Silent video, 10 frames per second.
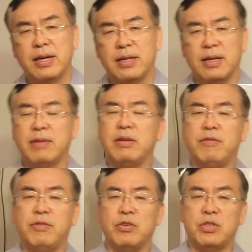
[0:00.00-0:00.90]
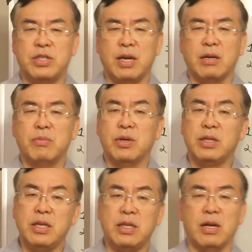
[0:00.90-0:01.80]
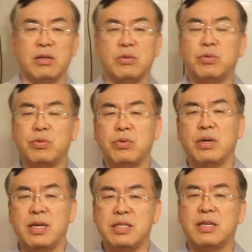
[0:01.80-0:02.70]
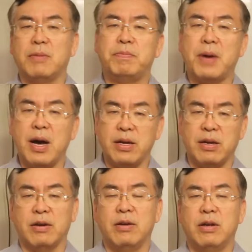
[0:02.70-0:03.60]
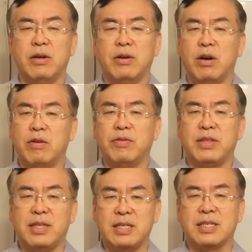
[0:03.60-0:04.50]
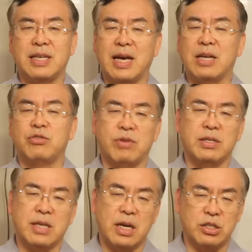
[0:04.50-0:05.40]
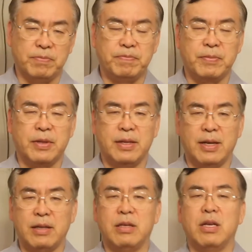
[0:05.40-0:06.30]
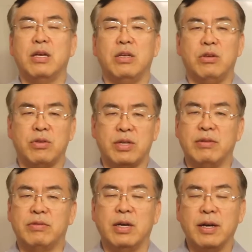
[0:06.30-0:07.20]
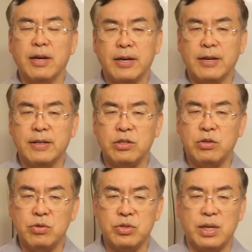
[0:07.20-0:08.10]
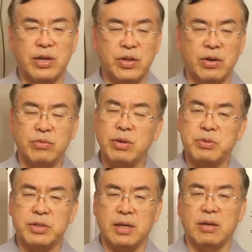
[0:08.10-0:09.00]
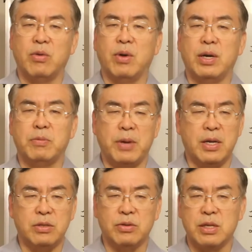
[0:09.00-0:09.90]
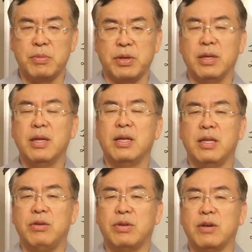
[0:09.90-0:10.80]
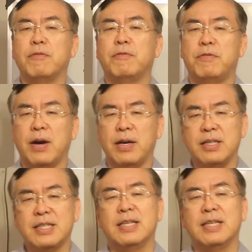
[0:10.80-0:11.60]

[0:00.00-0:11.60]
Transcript: Then if you check more detail, who is the buyer of this cash transaction, then you can use other website, white page or something, that you can find